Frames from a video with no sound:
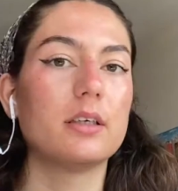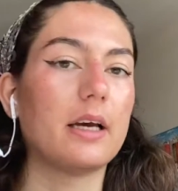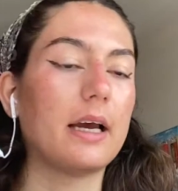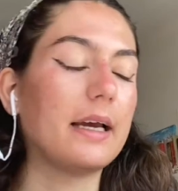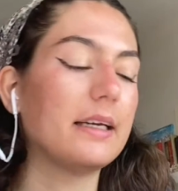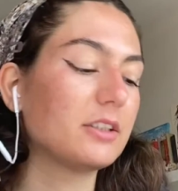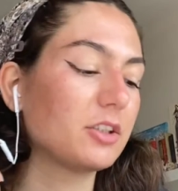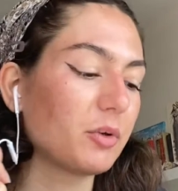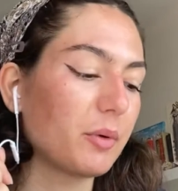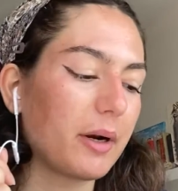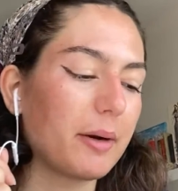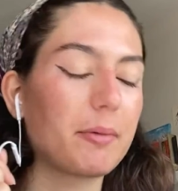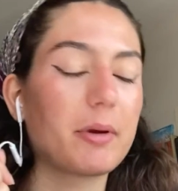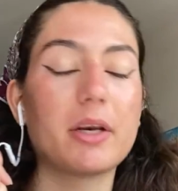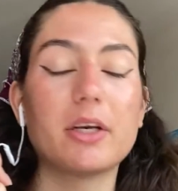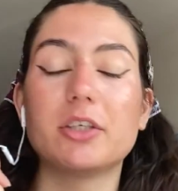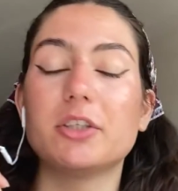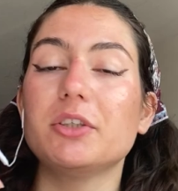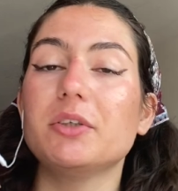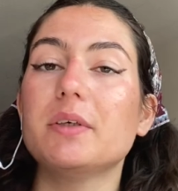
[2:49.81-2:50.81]
And so what I'm
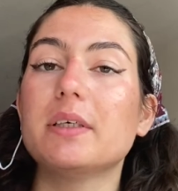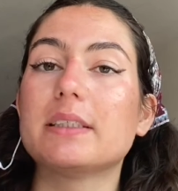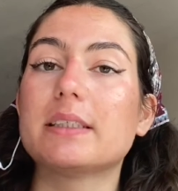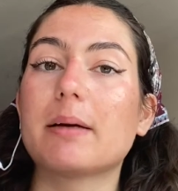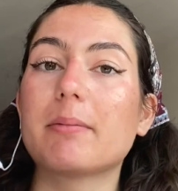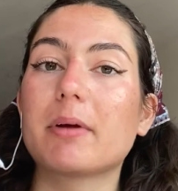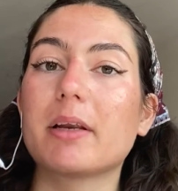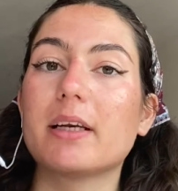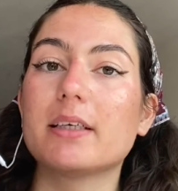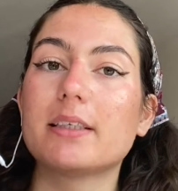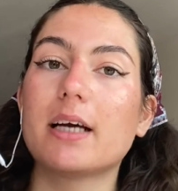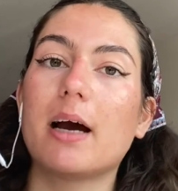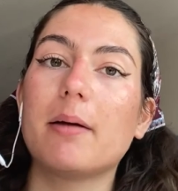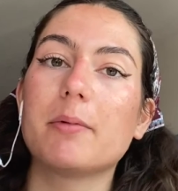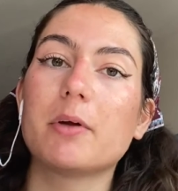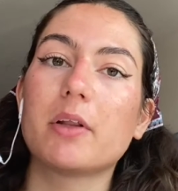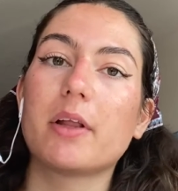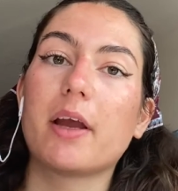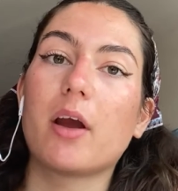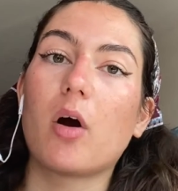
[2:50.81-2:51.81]
going to do is I'm going to
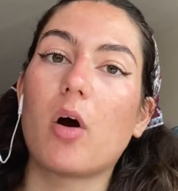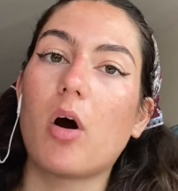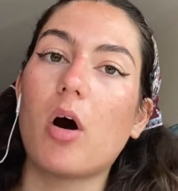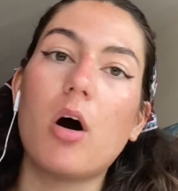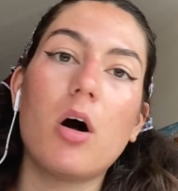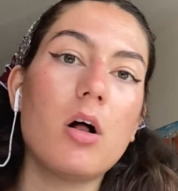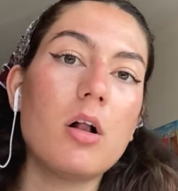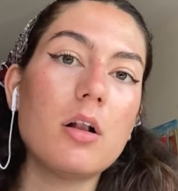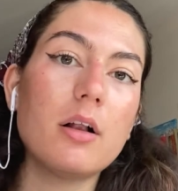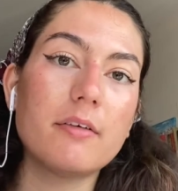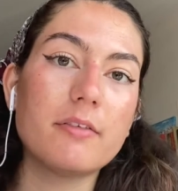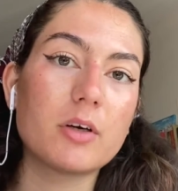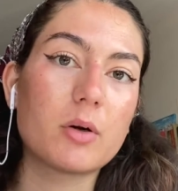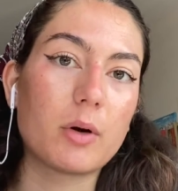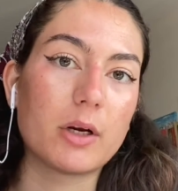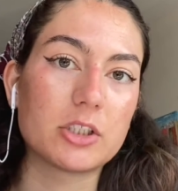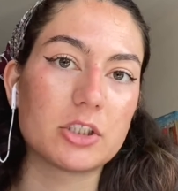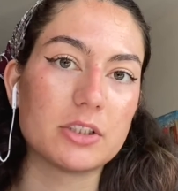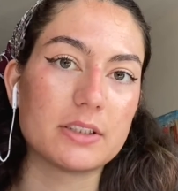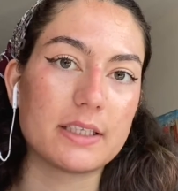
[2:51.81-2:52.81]
tabulate all of the
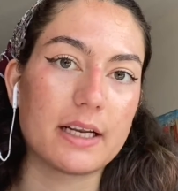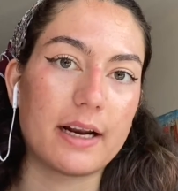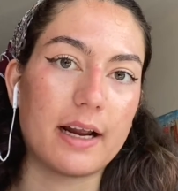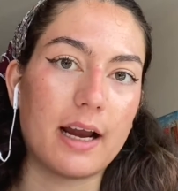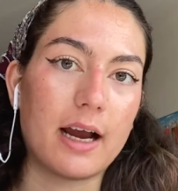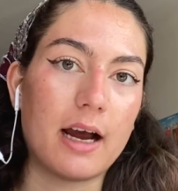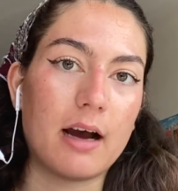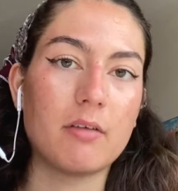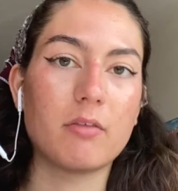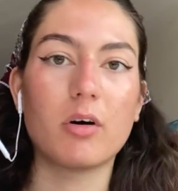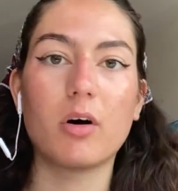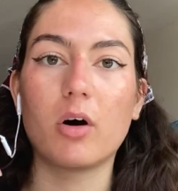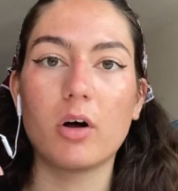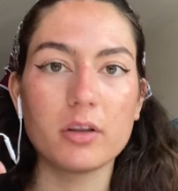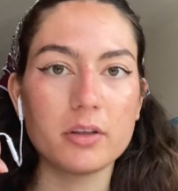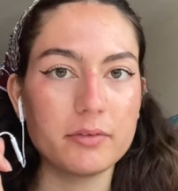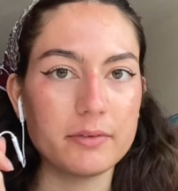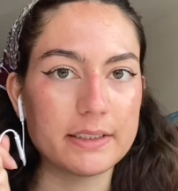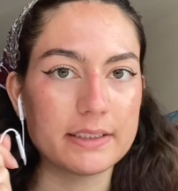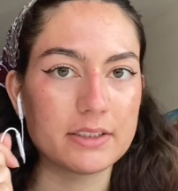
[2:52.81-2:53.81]
questions that I have, all
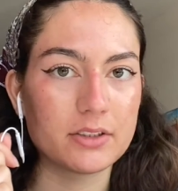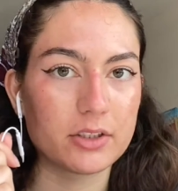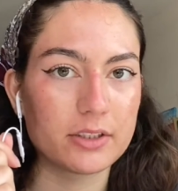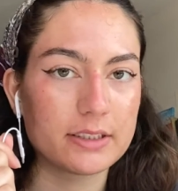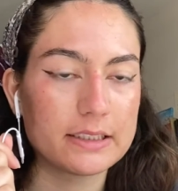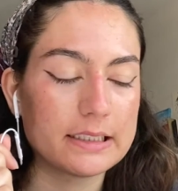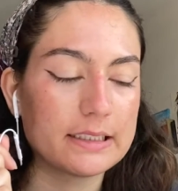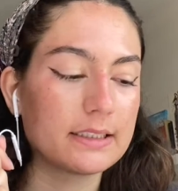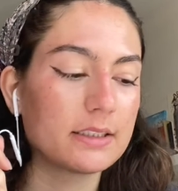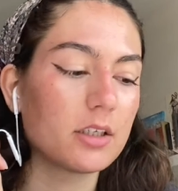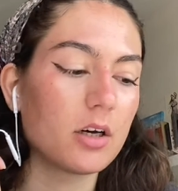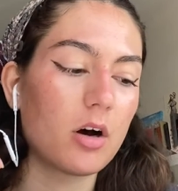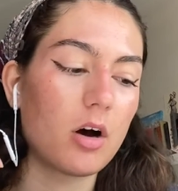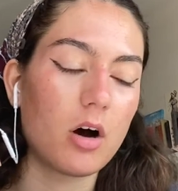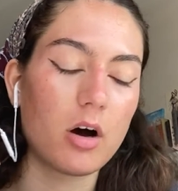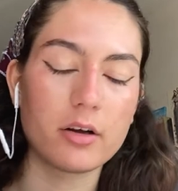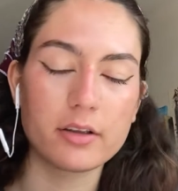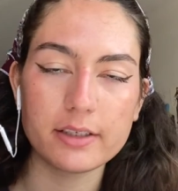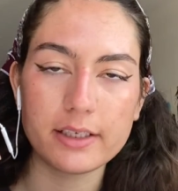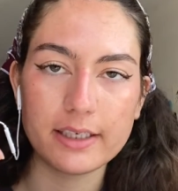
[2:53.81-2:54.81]
the resources,
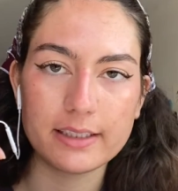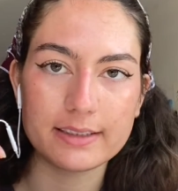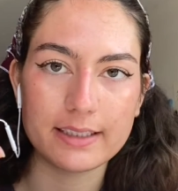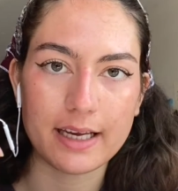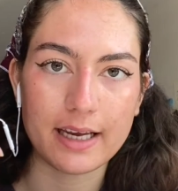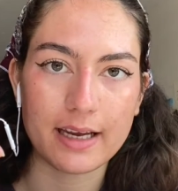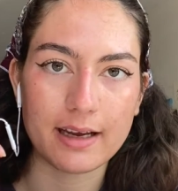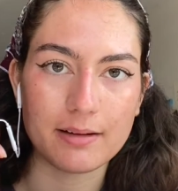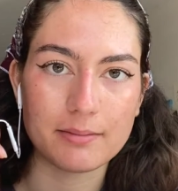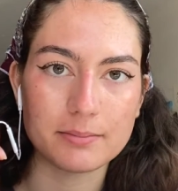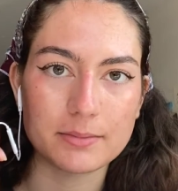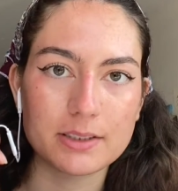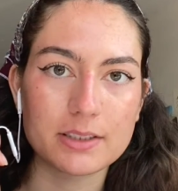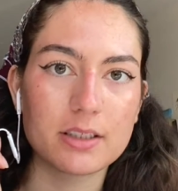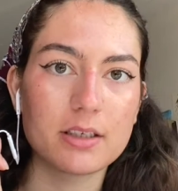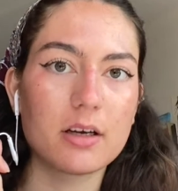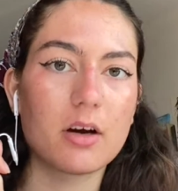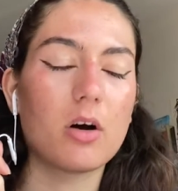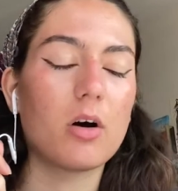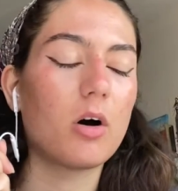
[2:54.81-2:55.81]
all the exams,
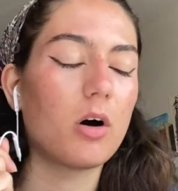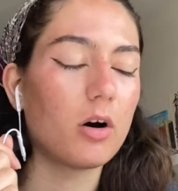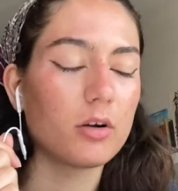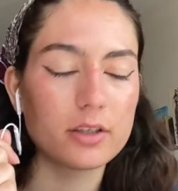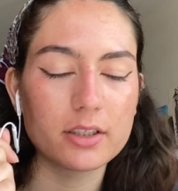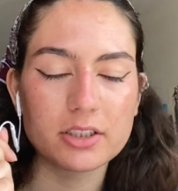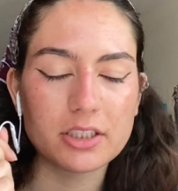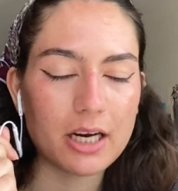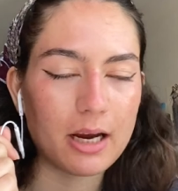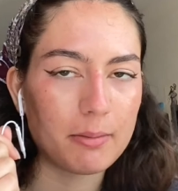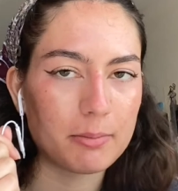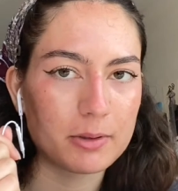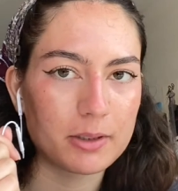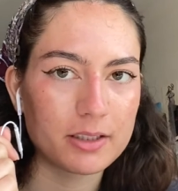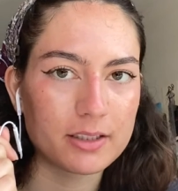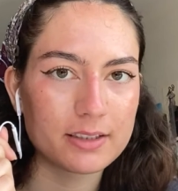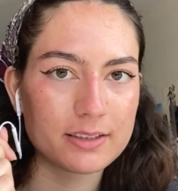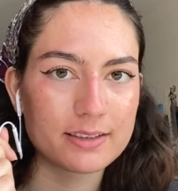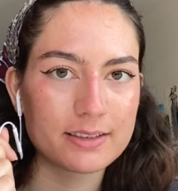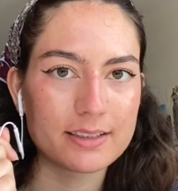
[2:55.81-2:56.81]
all the
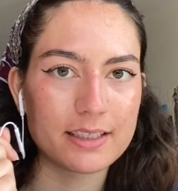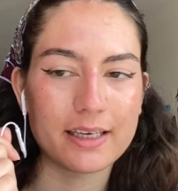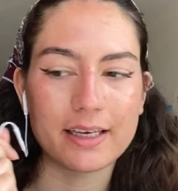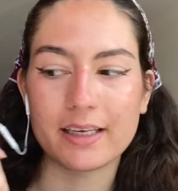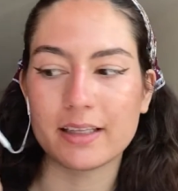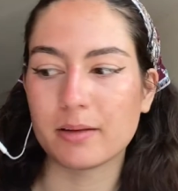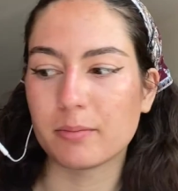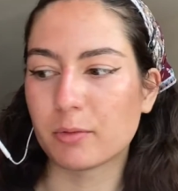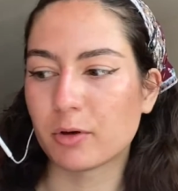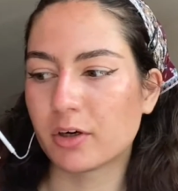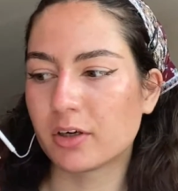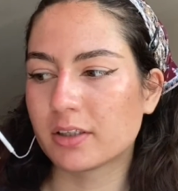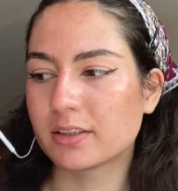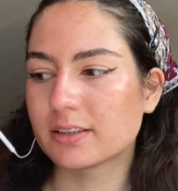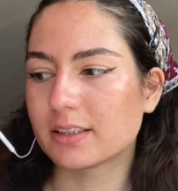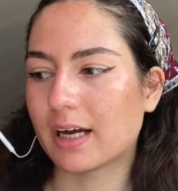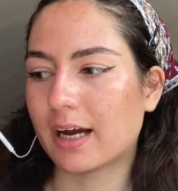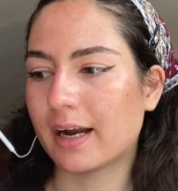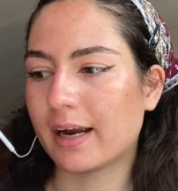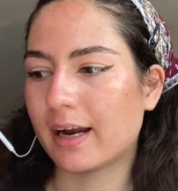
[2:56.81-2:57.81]
chapters in the
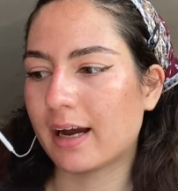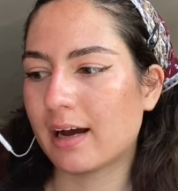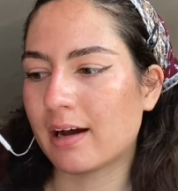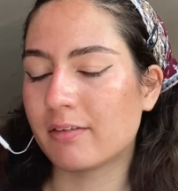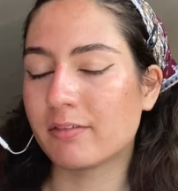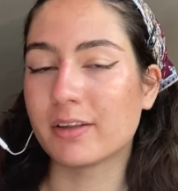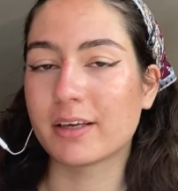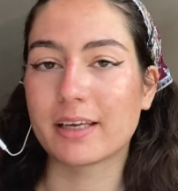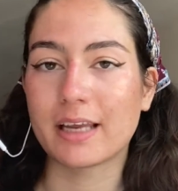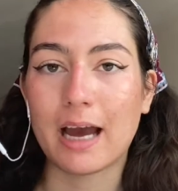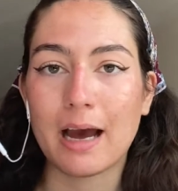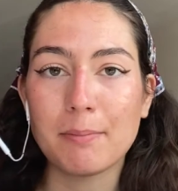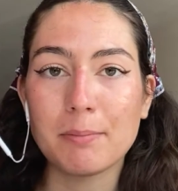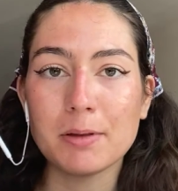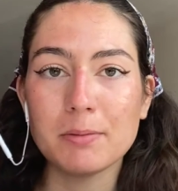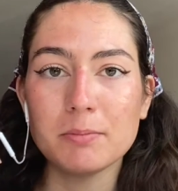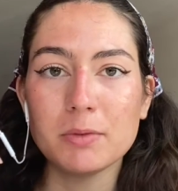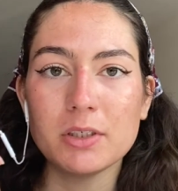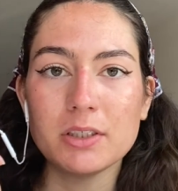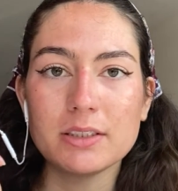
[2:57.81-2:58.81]
books. I have the
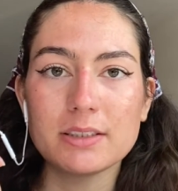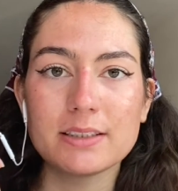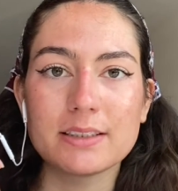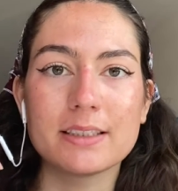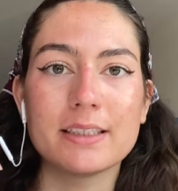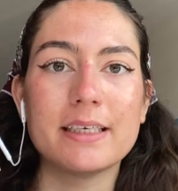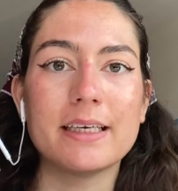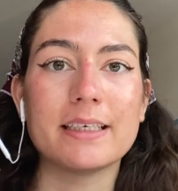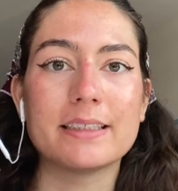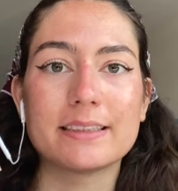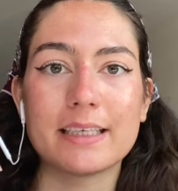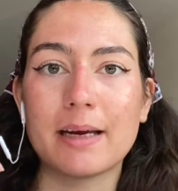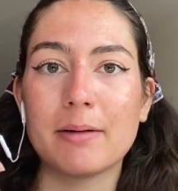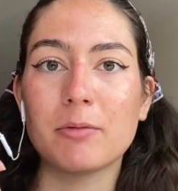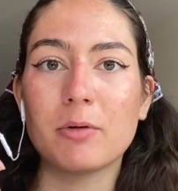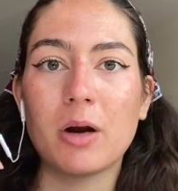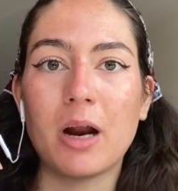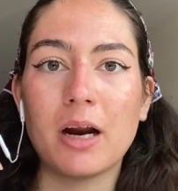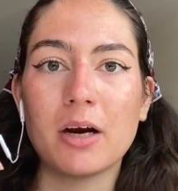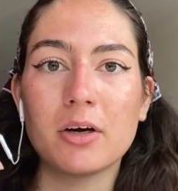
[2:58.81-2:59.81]
Kaplan books, the exam
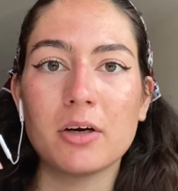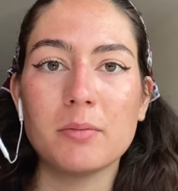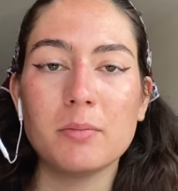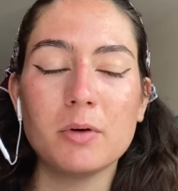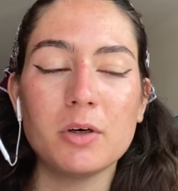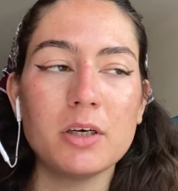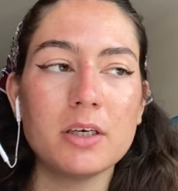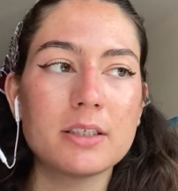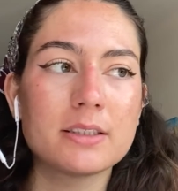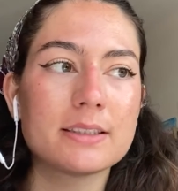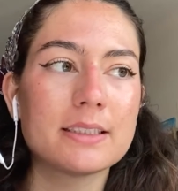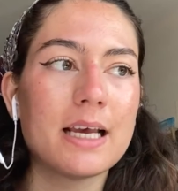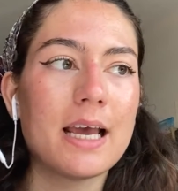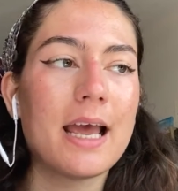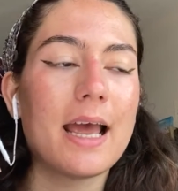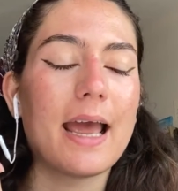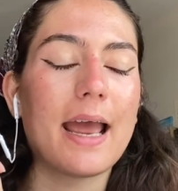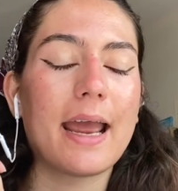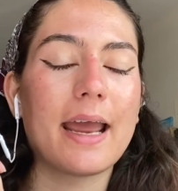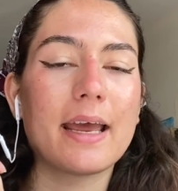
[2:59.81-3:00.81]
cracker books,
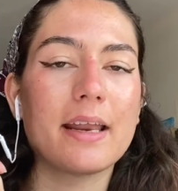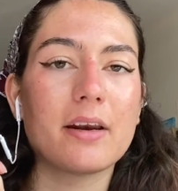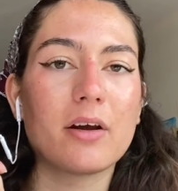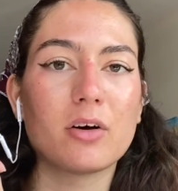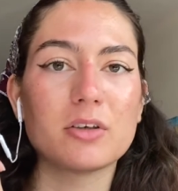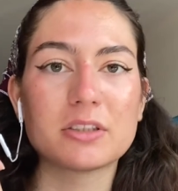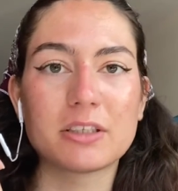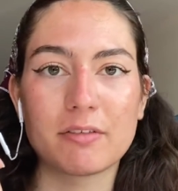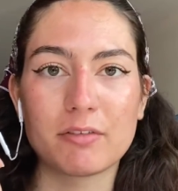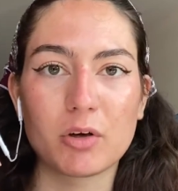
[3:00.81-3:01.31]
and I also have the